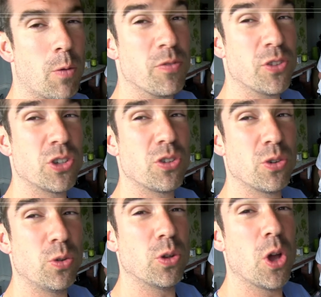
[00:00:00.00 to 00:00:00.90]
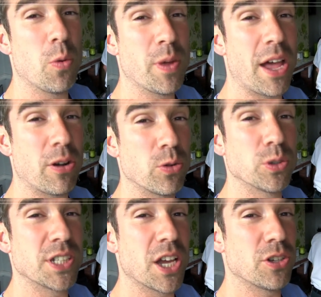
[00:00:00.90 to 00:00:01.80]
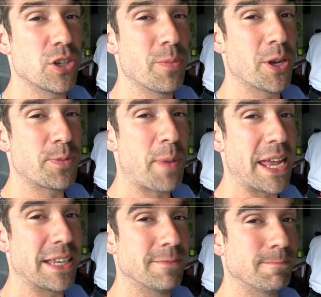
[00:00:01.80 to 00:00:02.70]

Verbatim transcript: We've got to do it all without causing her too much pain.